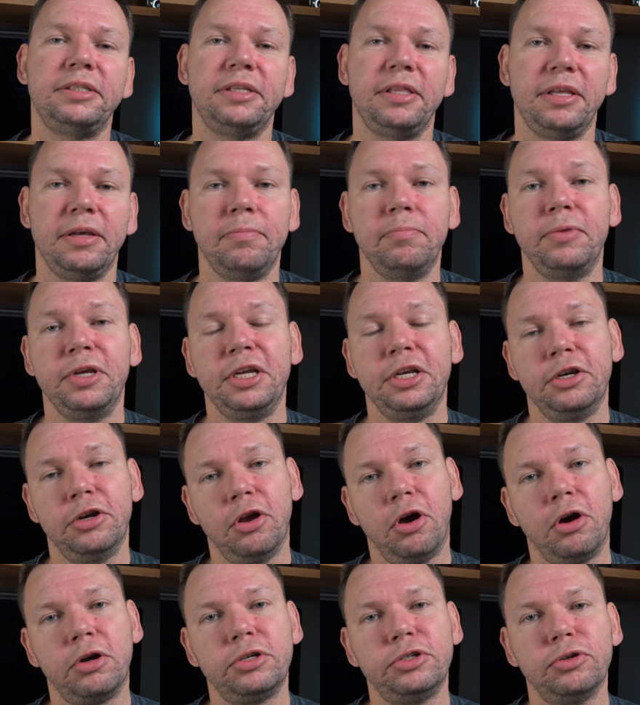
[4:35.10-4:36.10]
them being
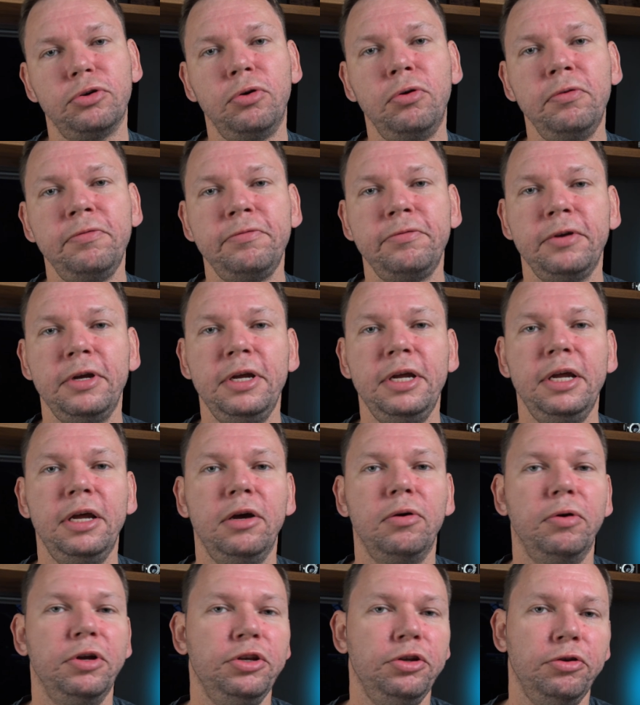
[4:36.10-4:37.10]
knocked off
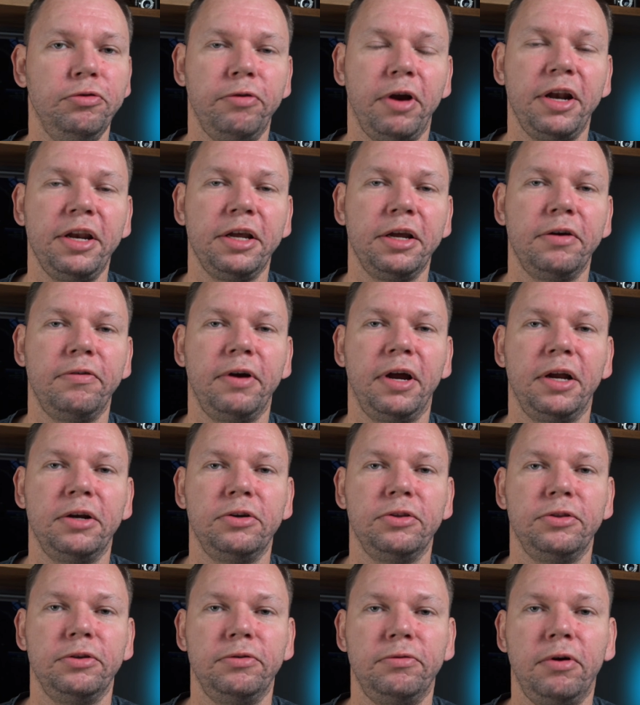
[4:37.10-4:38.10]
when you're running around
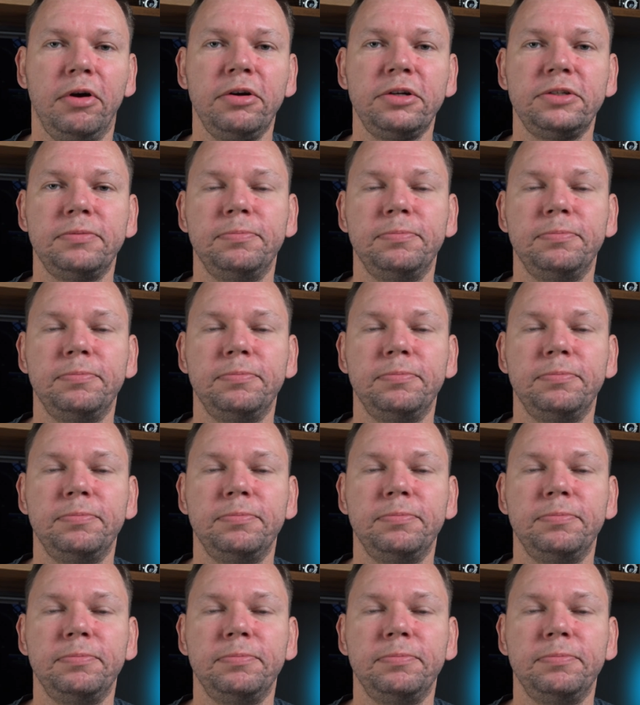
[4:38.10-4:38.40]
on the rocks